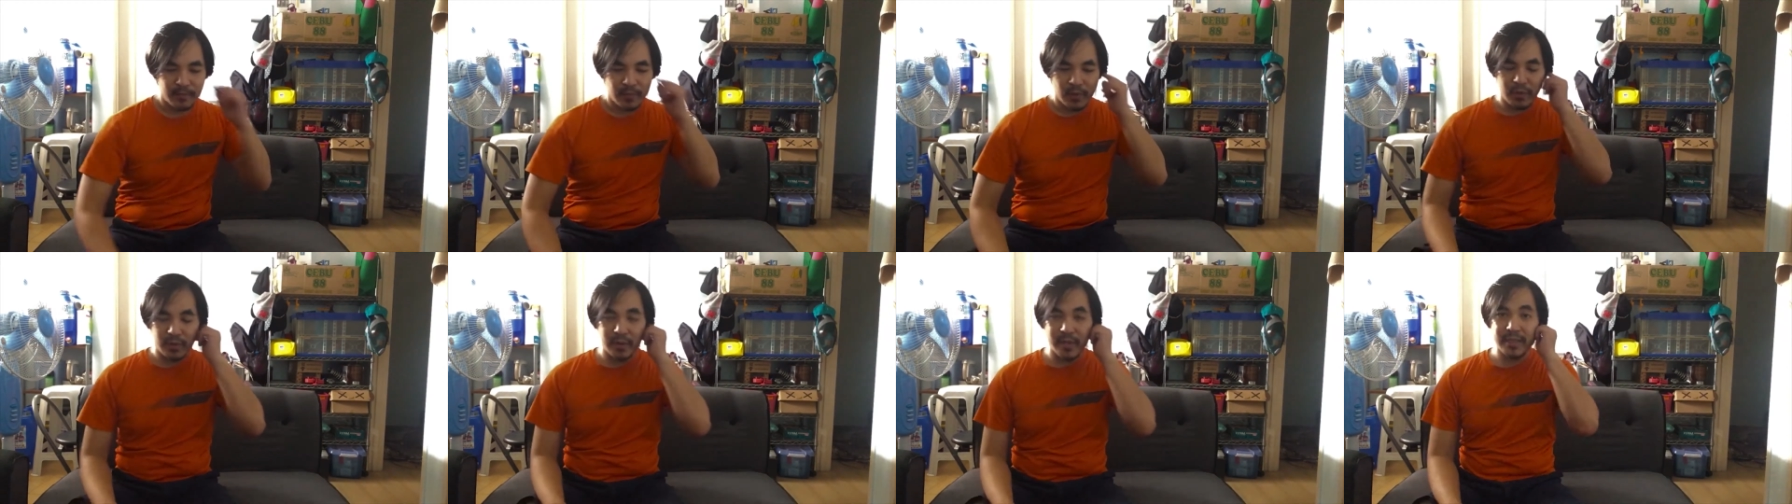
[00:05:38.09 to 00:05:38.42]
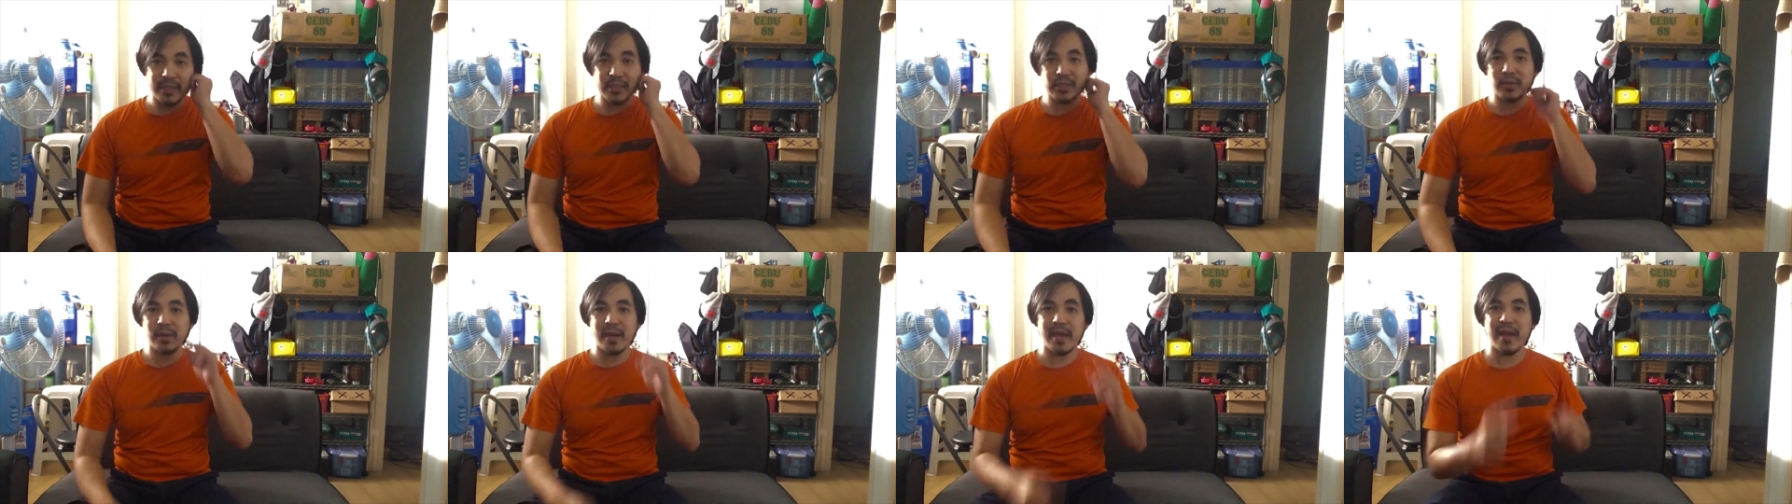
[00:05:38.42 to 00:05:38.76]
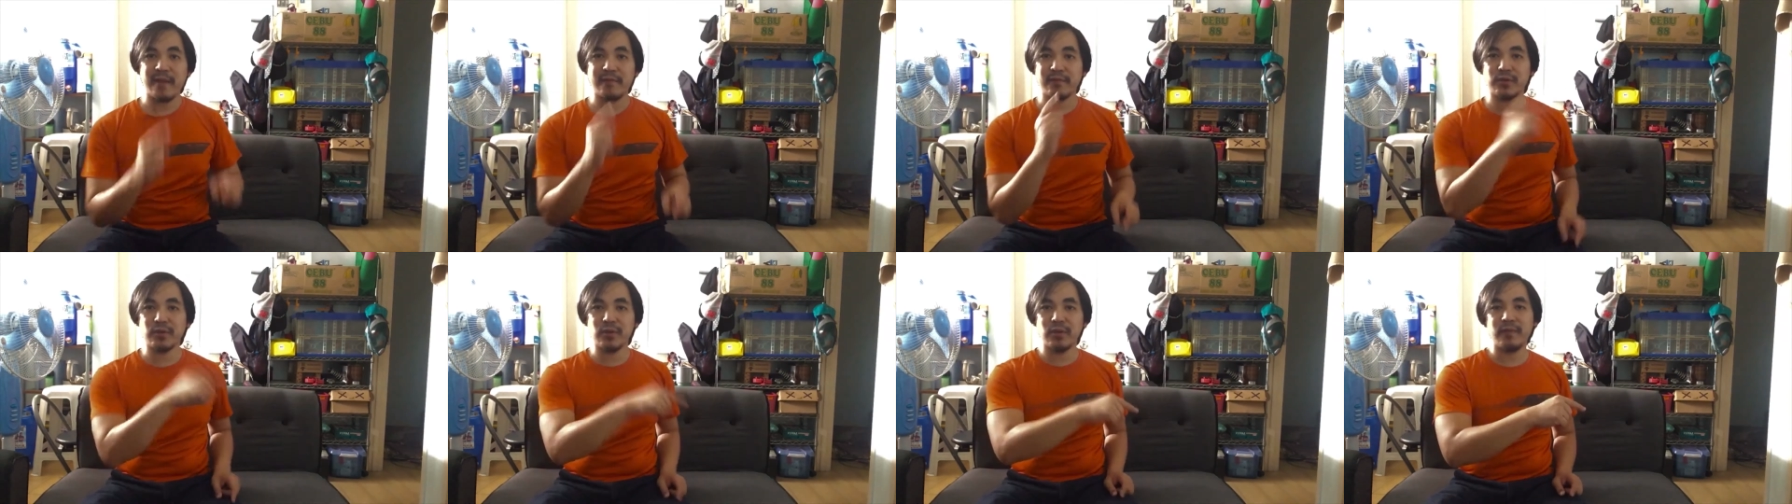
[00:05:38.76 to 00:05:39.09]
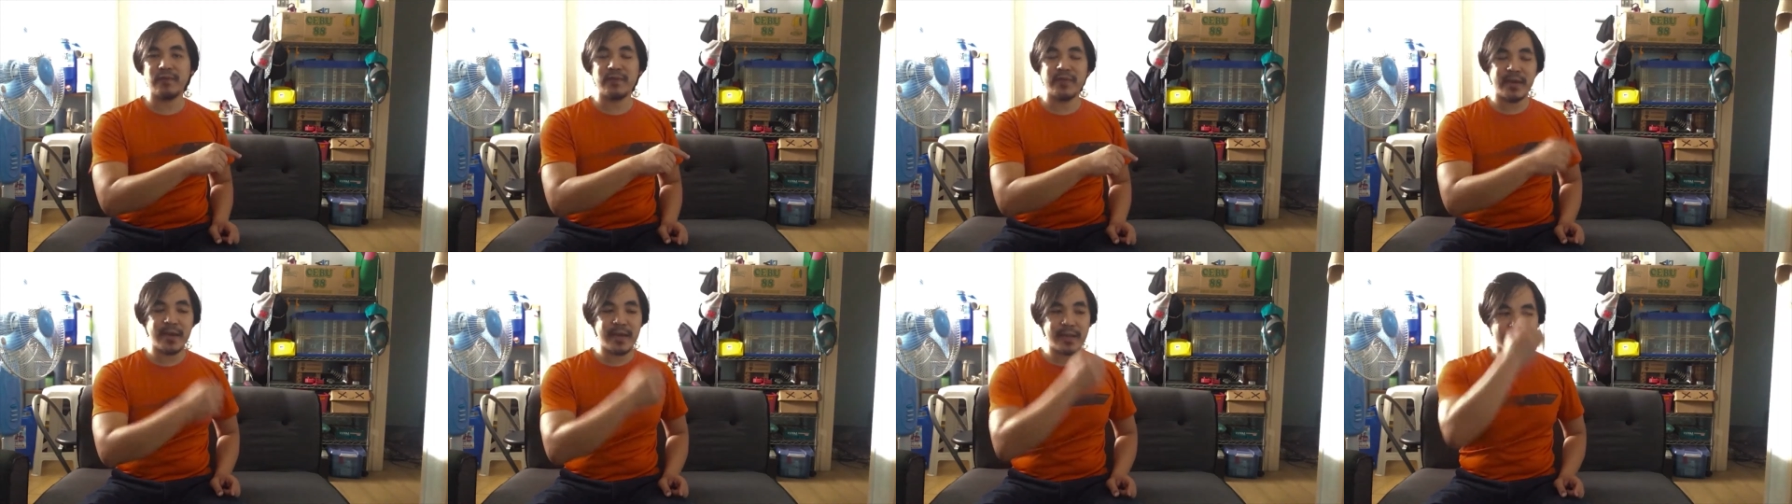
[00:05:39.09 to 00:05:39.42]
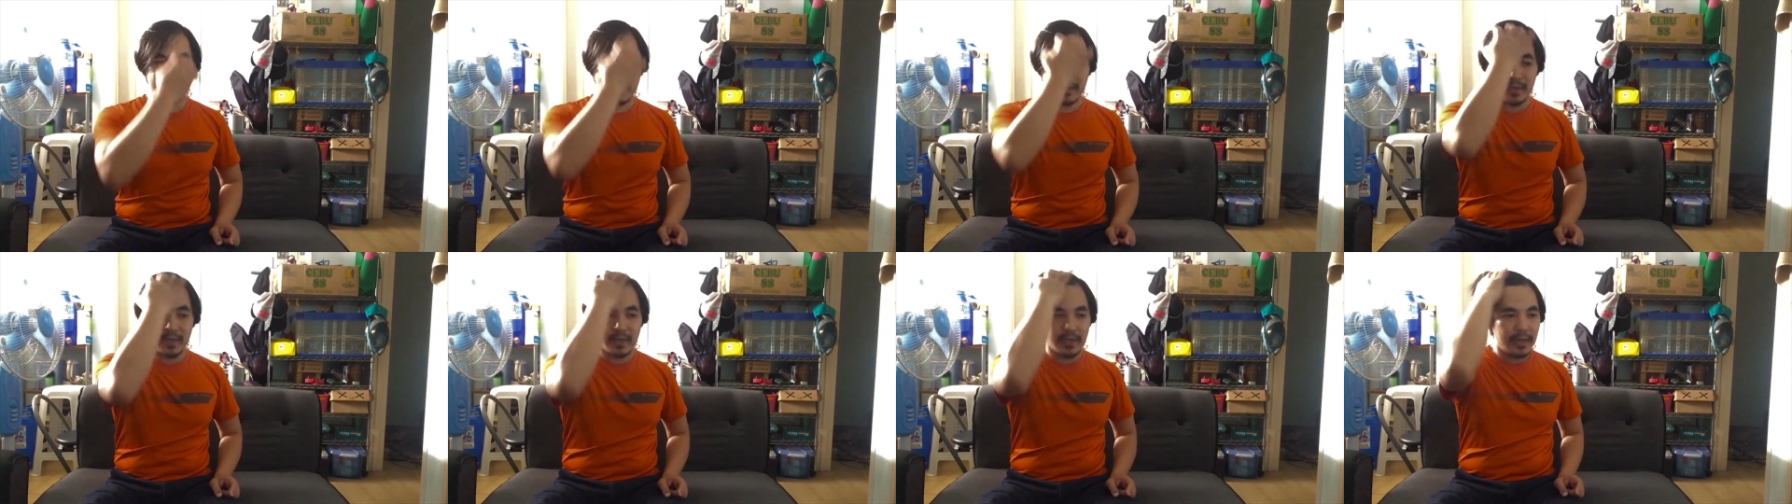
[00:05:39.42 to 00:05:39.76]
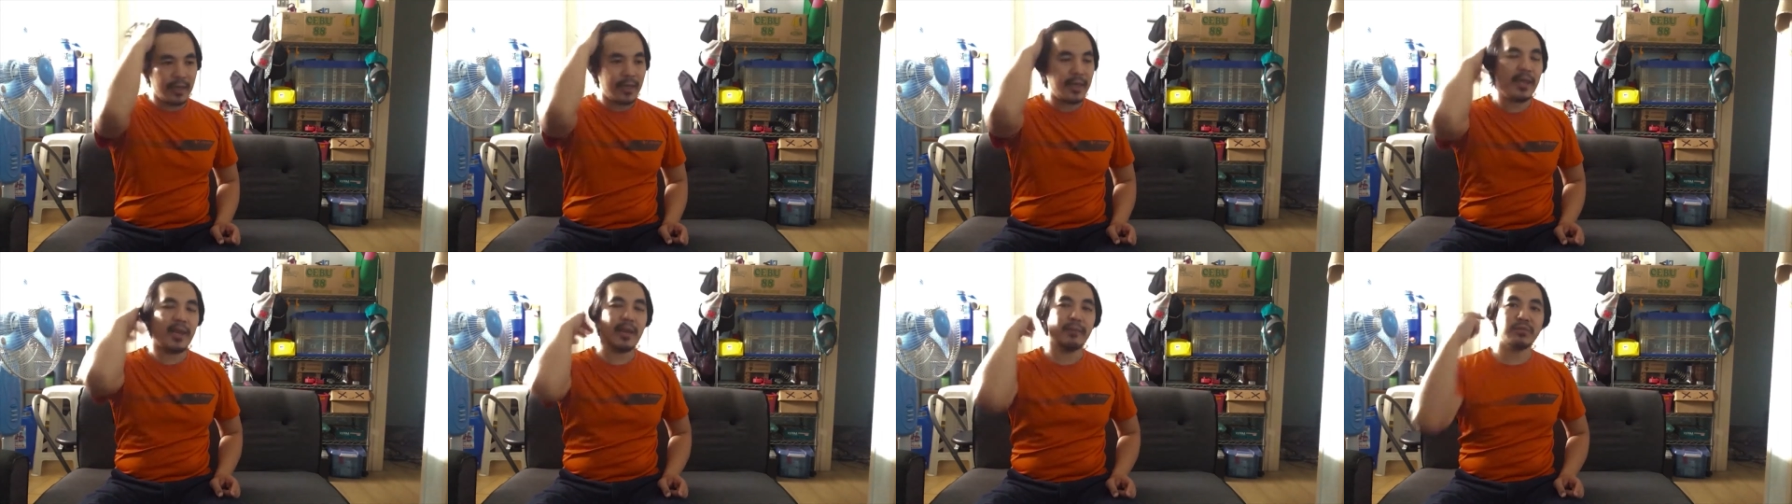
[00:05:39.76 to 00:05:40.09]
Right, so I have 2 of that,
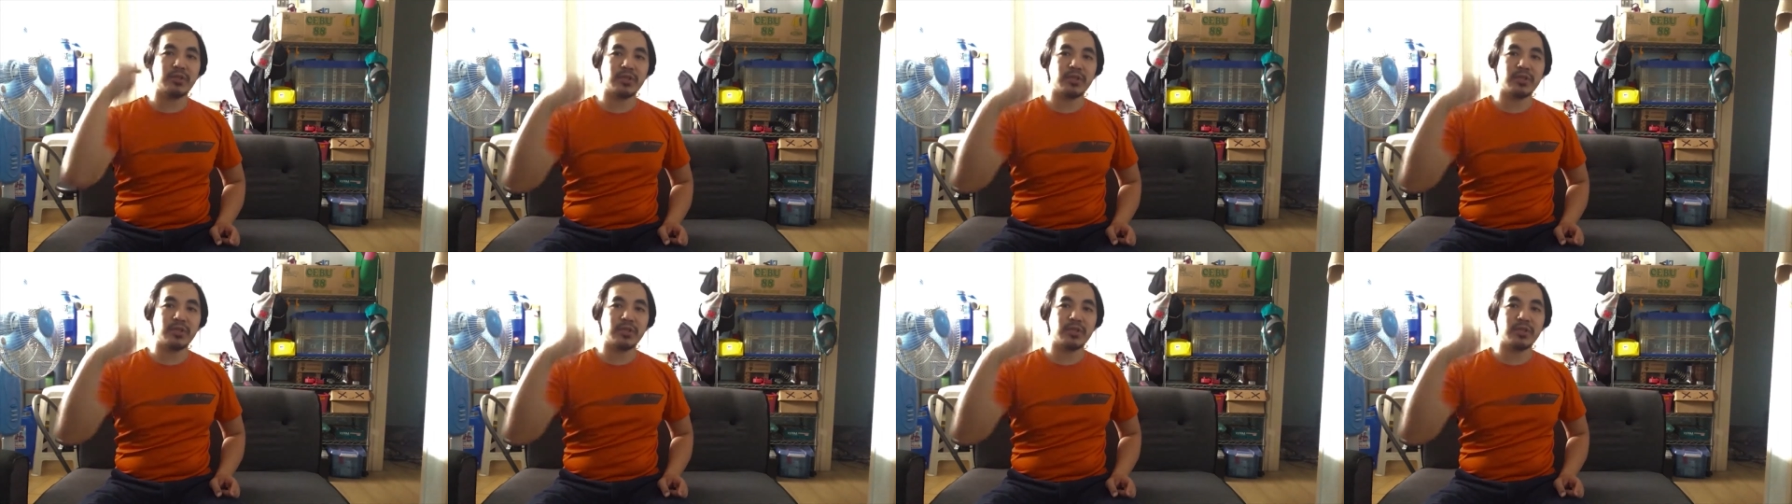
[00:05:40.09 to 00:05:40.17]
and I'm